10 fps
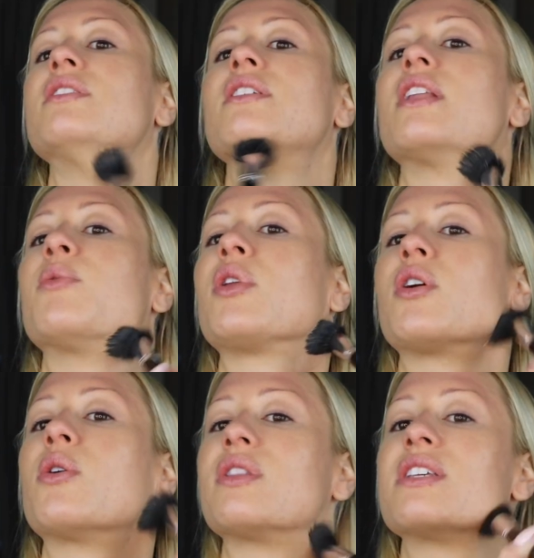and then when you
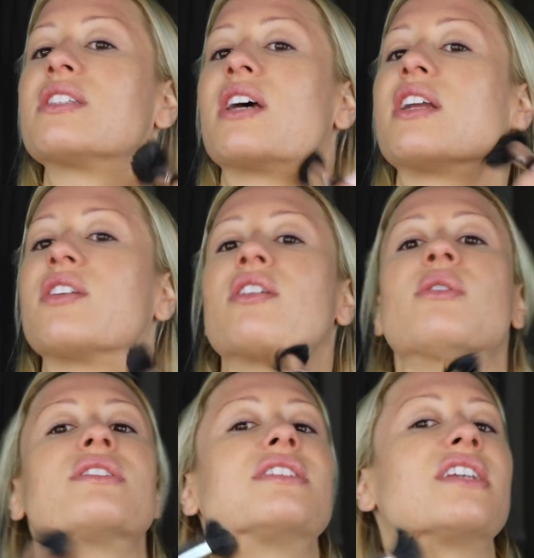go in the sun you can
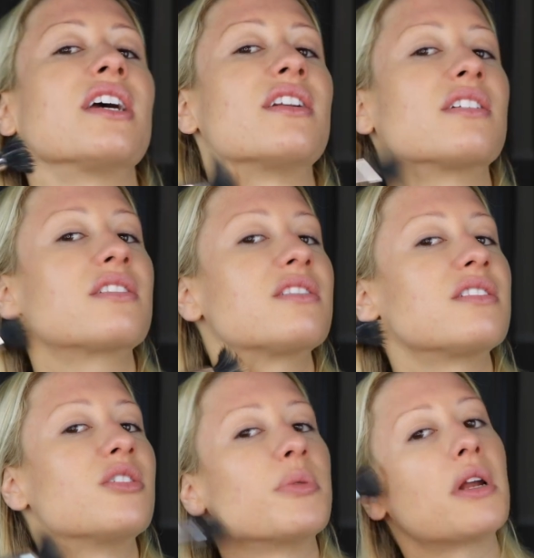always see it and it looks
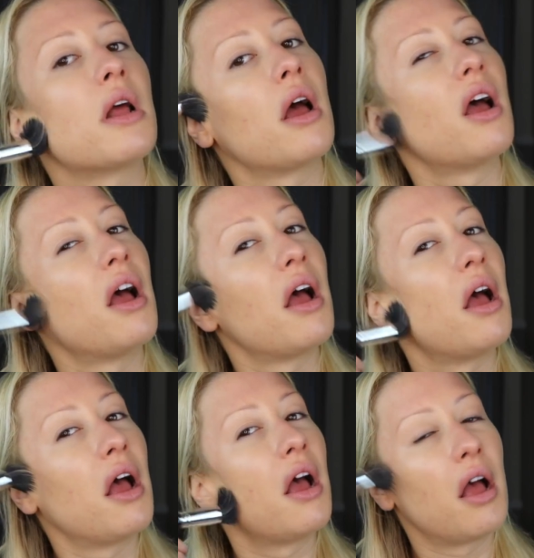stupid,
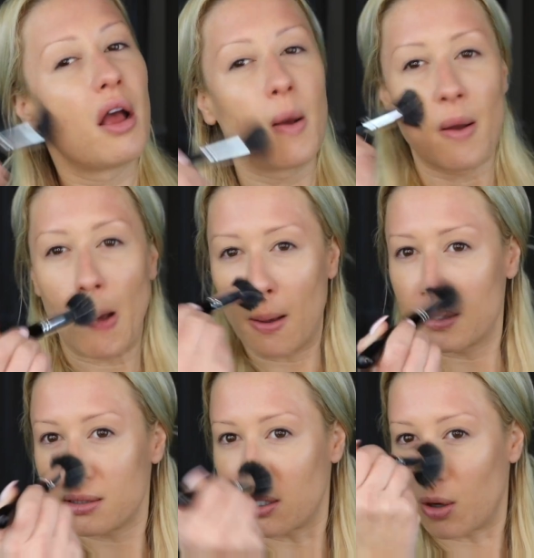
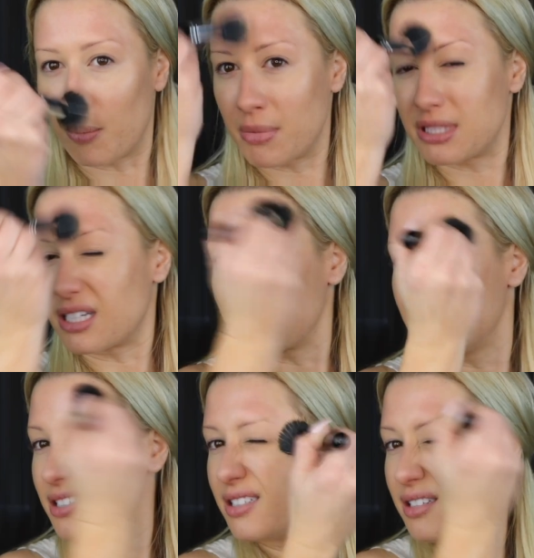so don't miss any.